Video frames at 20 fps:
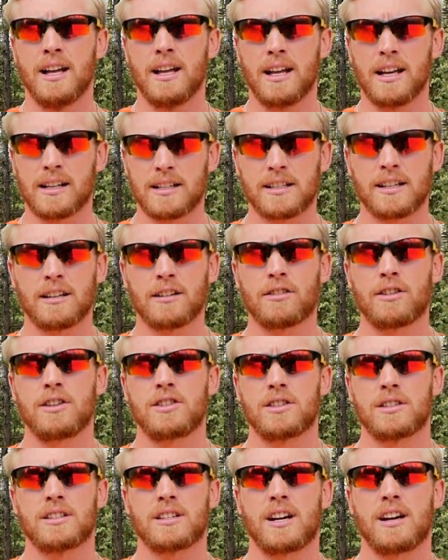
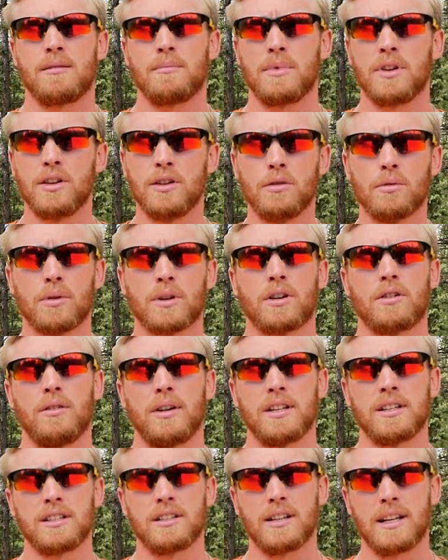acceleration time, you are
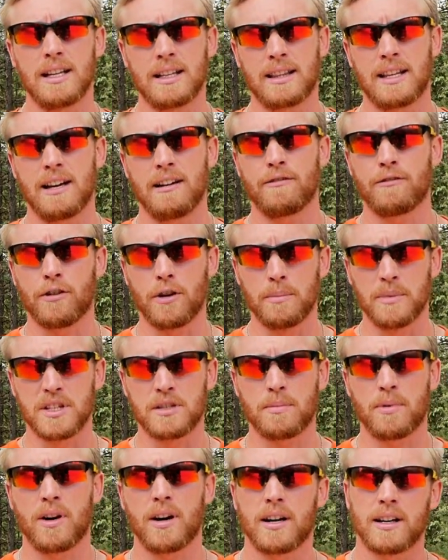going to get that from
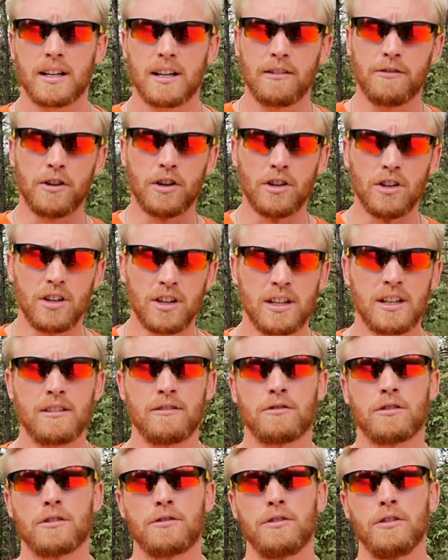this product. If you're looking
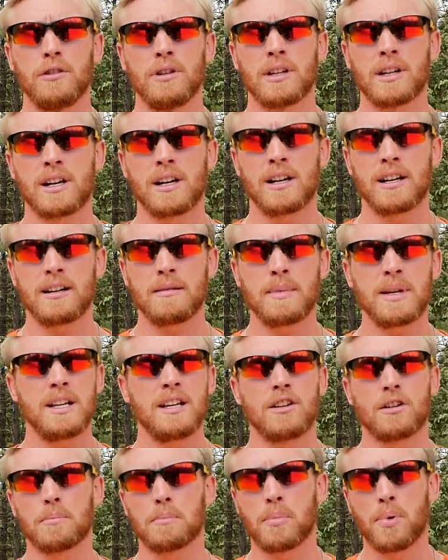for fuel
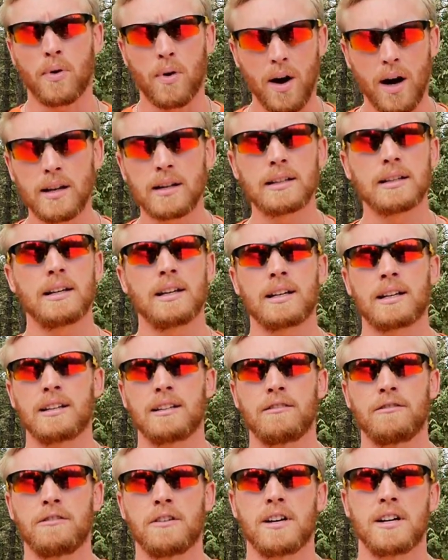economy, you're probably not going
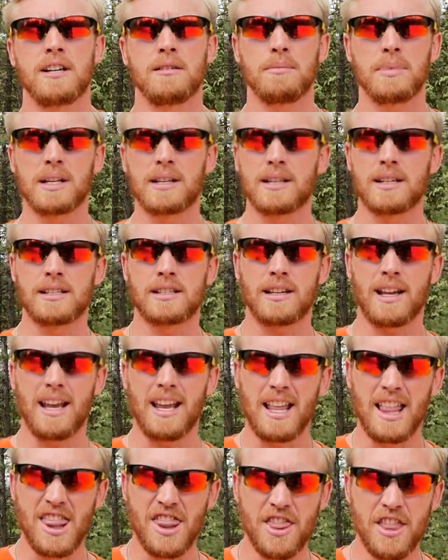to find it because
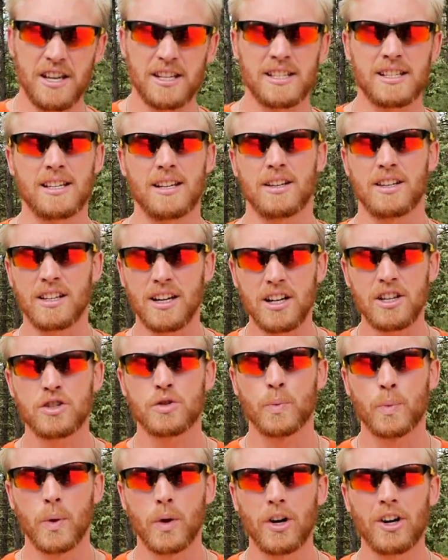this
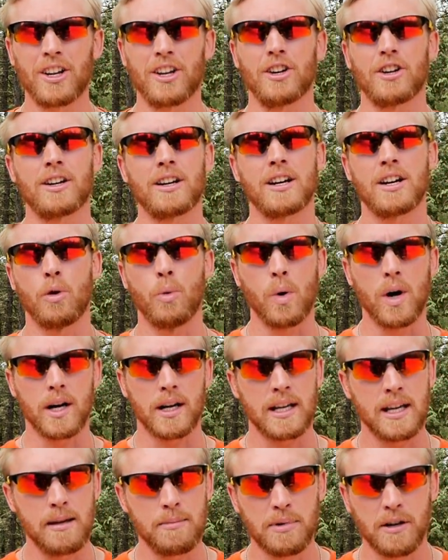does work. You're going to want to
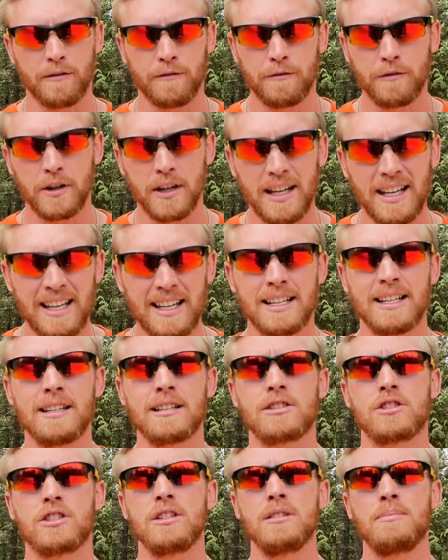keep your foot in
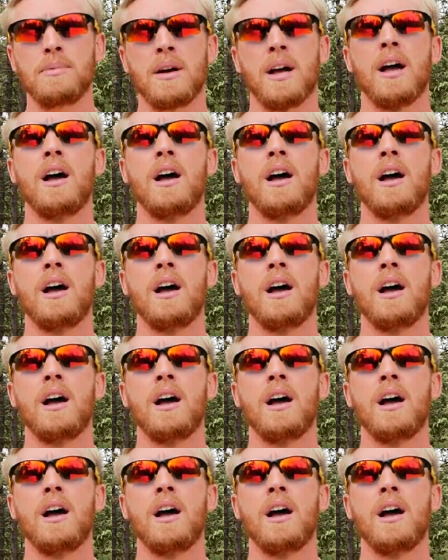the Jeep